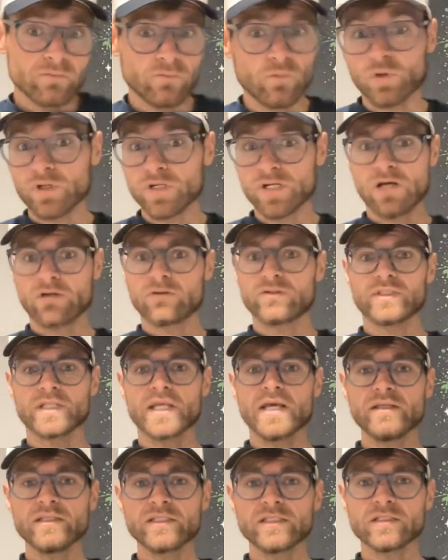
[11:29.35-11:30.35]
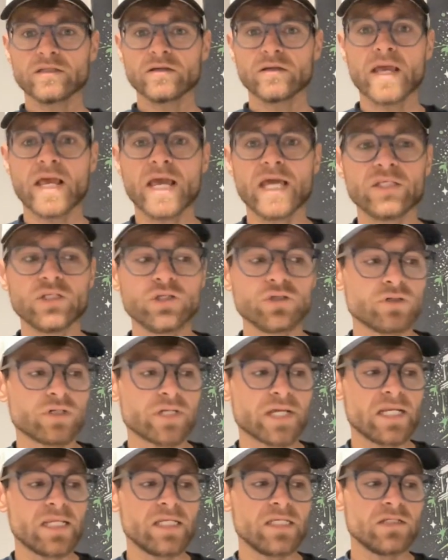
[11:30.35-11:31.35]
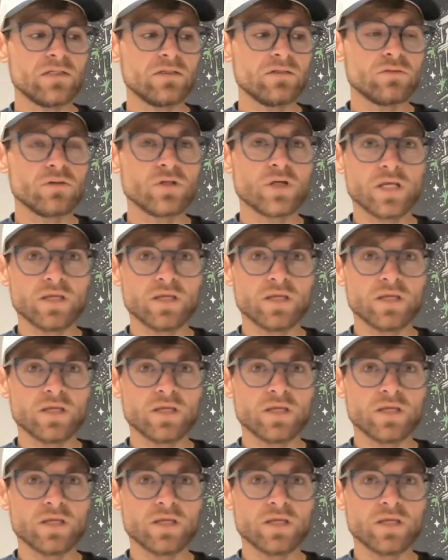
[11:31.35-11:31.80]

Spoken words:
$40 less and you're getting